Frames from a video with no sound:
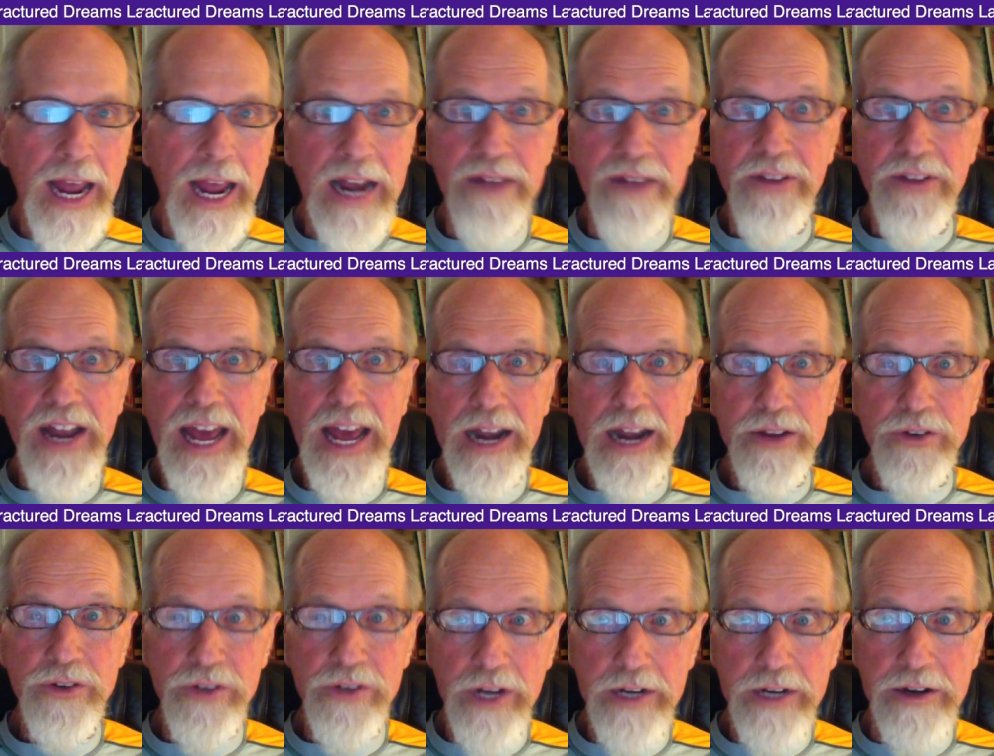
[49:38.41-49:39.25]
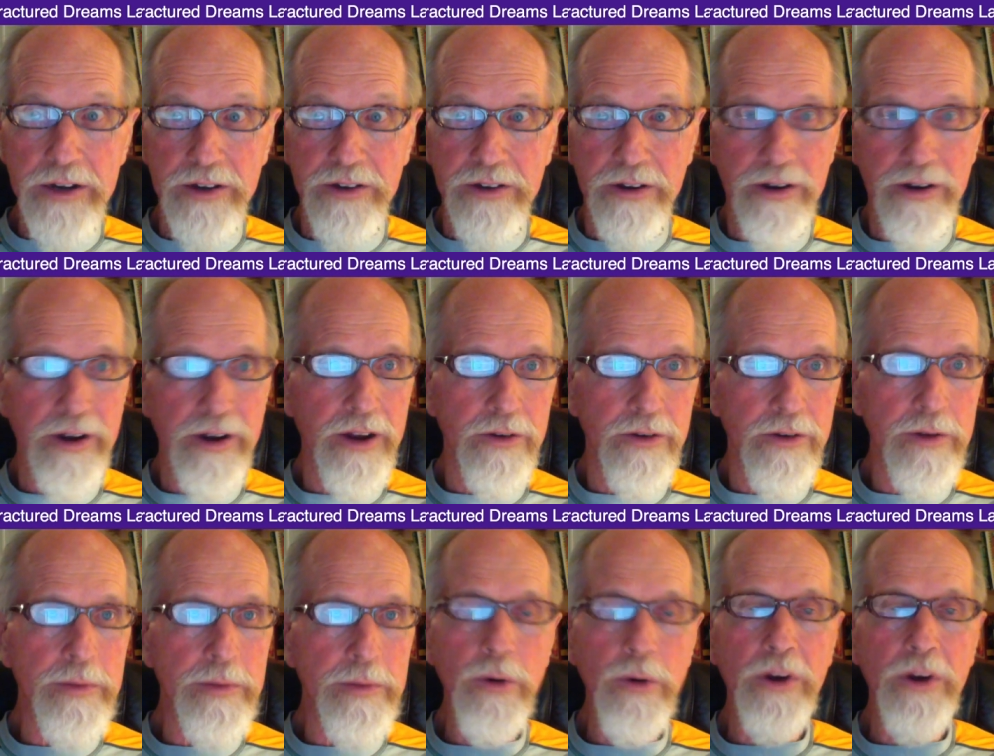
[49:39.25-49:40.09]
And if it had a signature, it
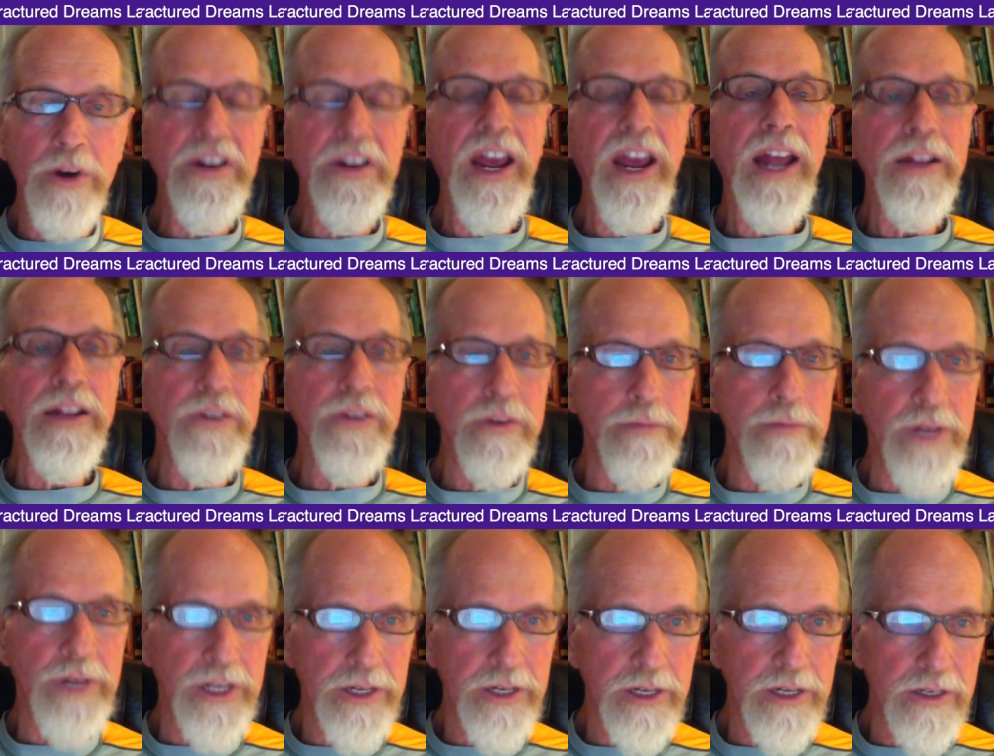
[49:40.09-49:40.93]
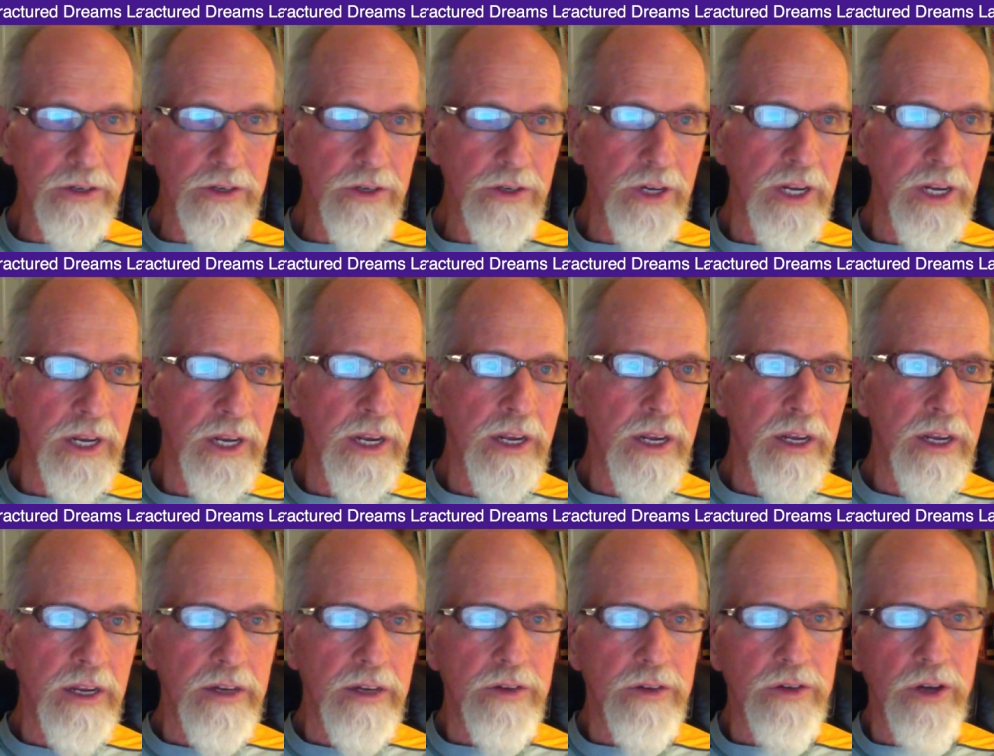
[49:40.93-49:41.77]
would be worth tens of millions.
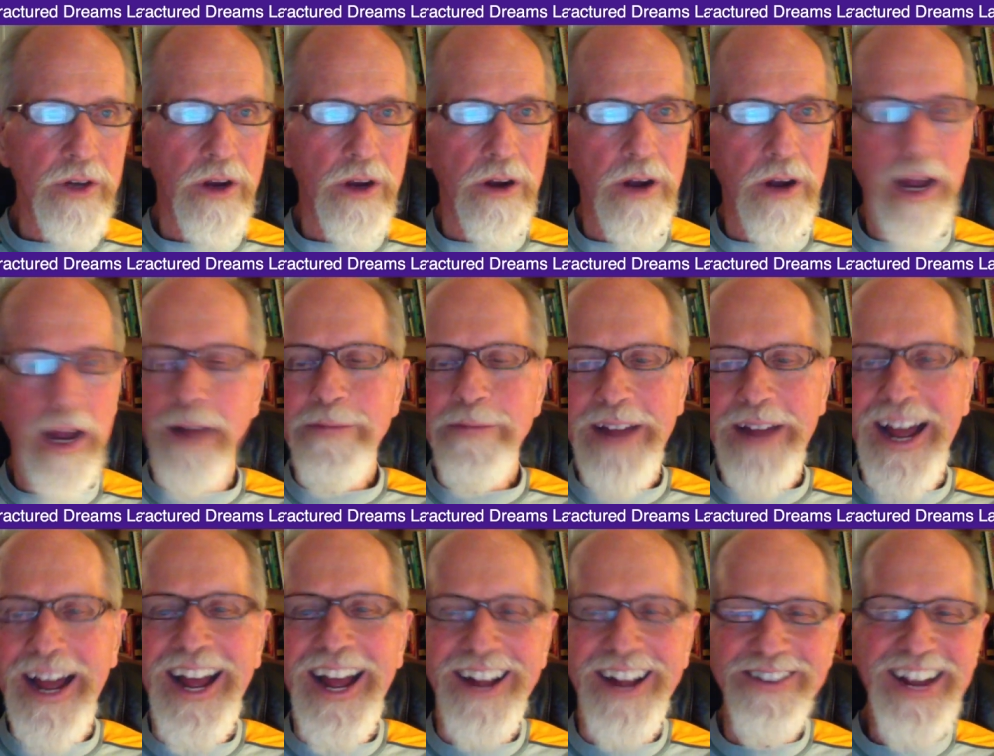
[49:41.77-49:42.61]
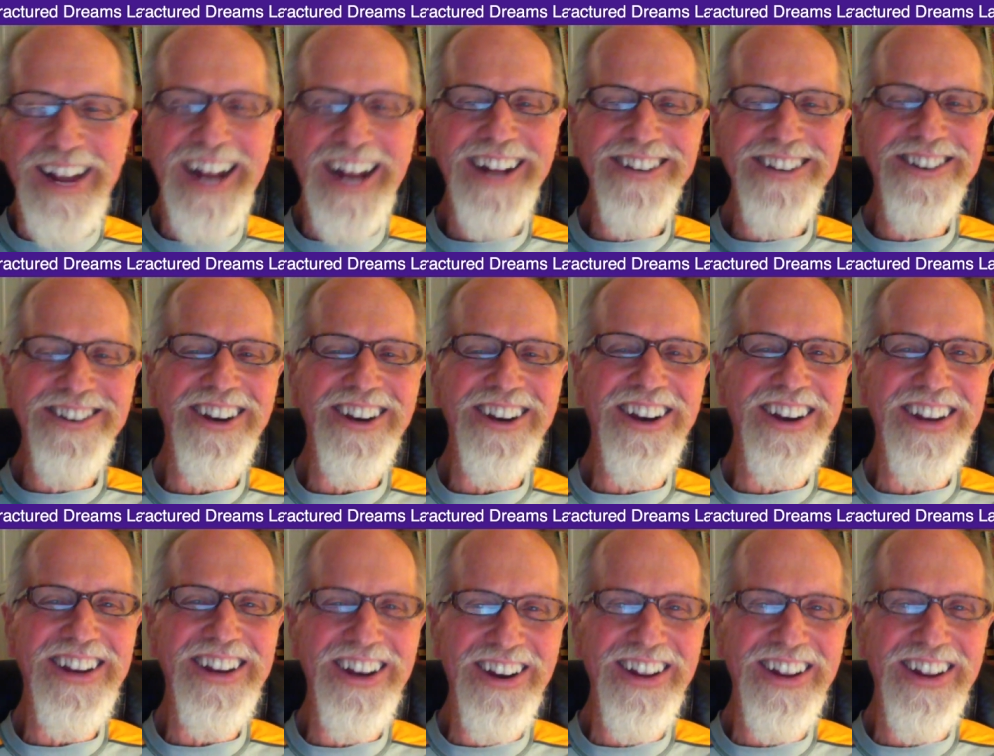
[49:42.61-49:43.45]
So I'm not sure